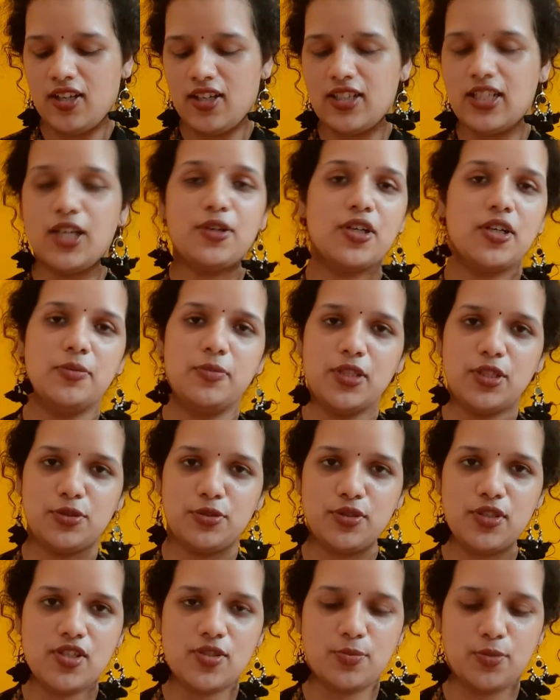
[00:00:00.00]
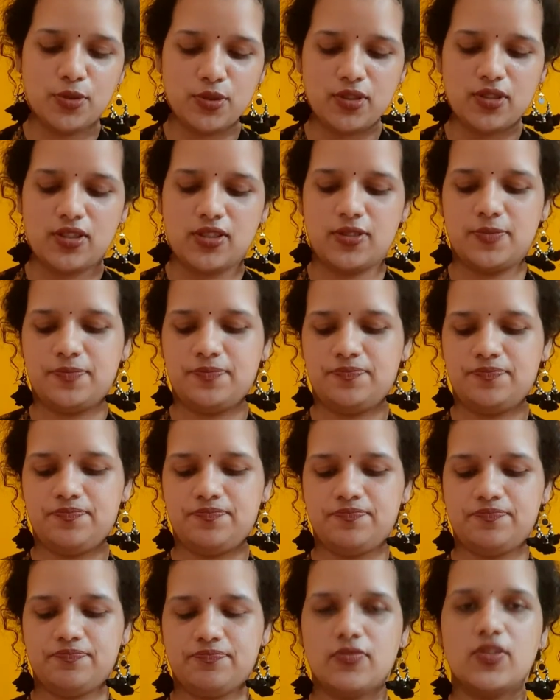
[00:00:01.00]
Now, coming to this book,
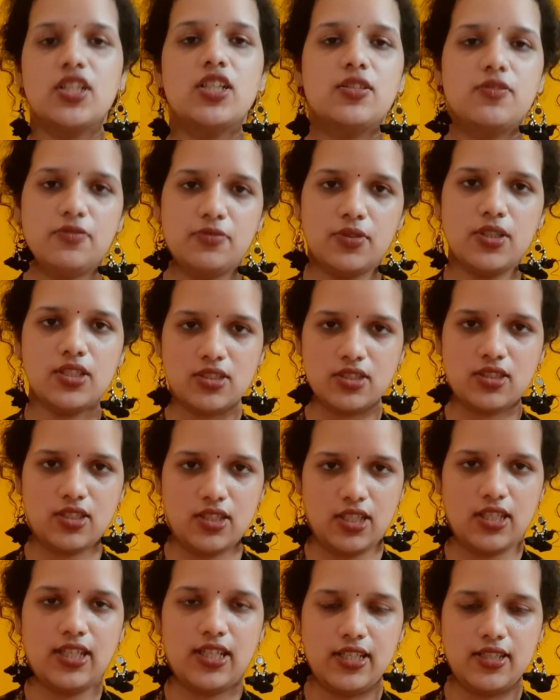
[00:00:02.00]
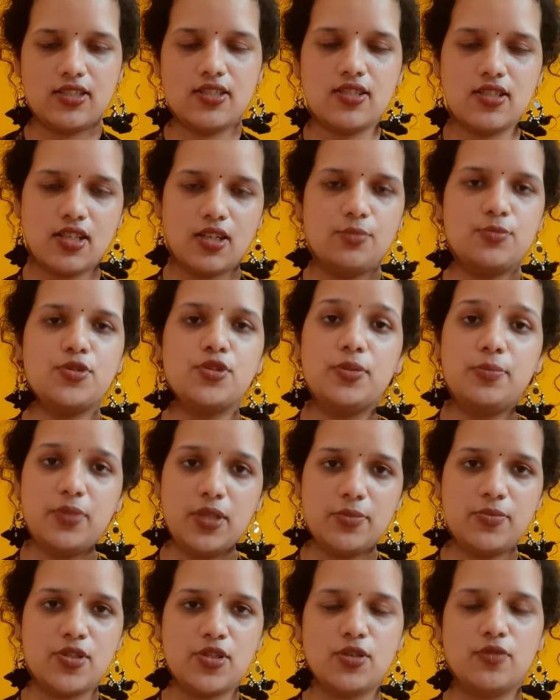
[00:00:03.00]
First, let us come to the
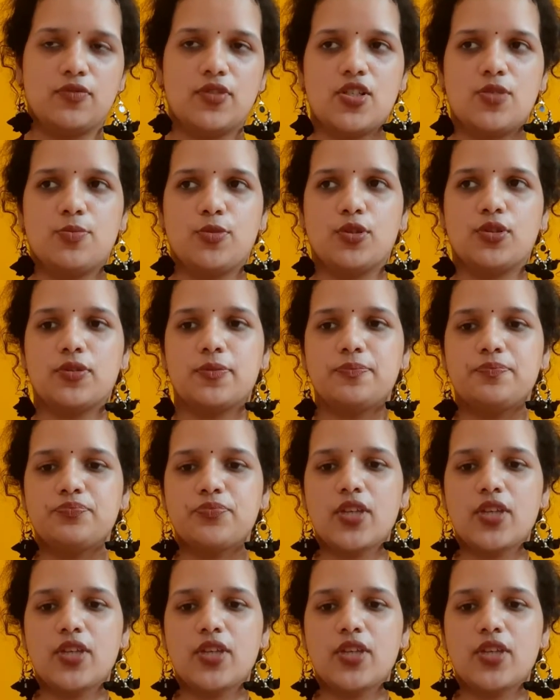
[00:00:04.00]
premise of this book.